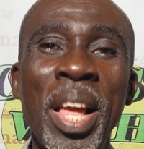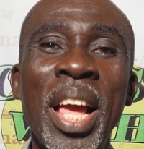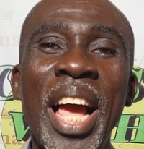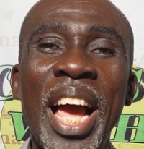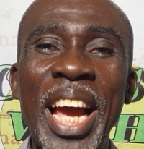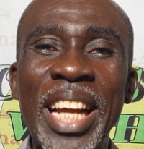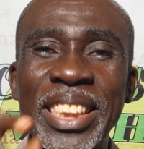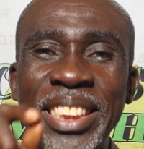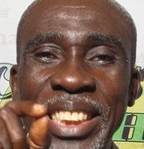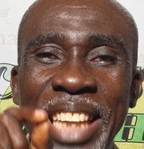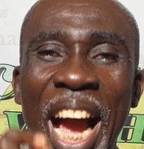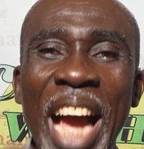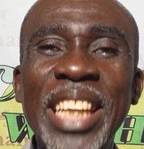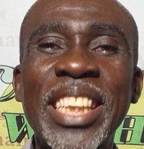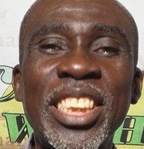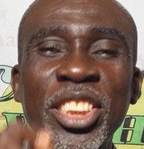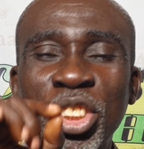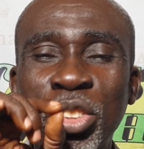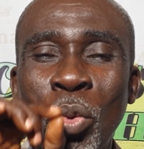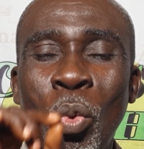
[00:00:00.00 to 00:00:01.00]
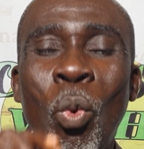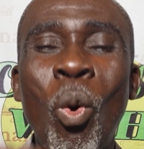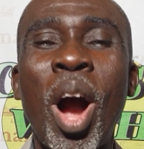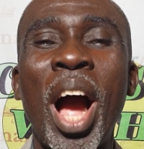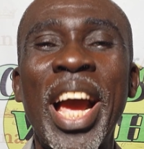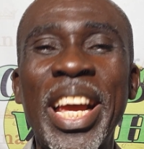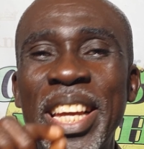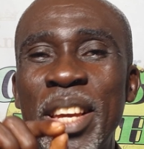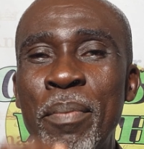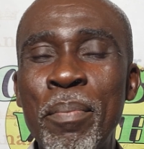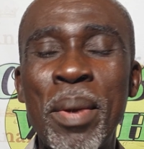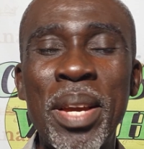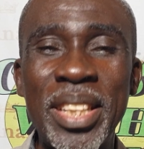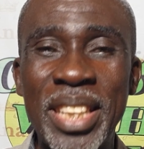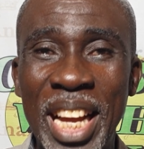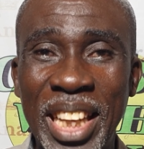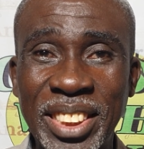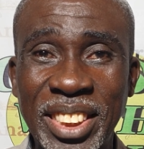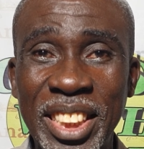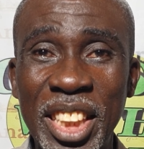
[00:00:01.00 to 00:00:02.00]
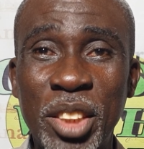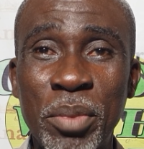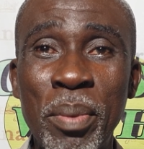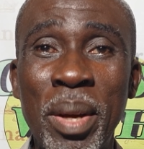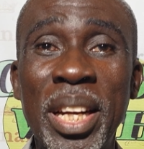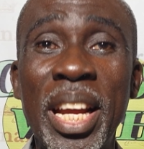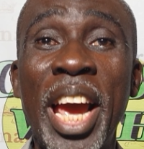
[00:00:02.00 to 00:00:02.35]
And that is why he made that statement.